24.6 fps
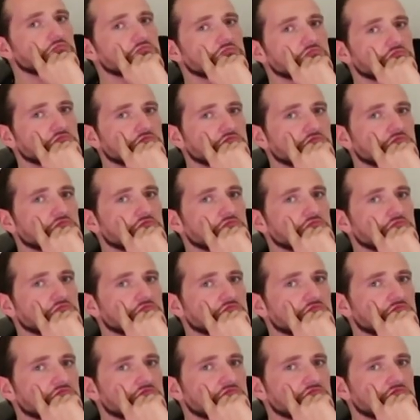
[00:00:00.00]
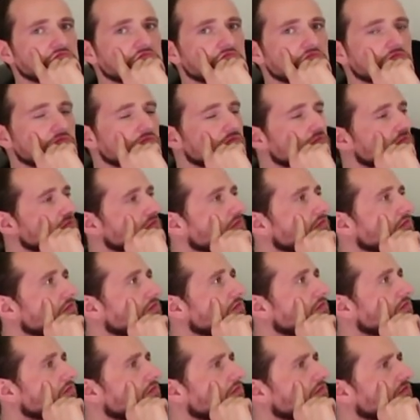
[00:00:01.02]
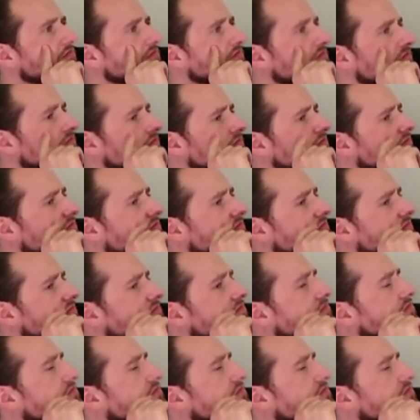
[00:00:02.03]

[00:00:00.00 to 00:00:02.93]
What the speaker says: This person isn't speaking.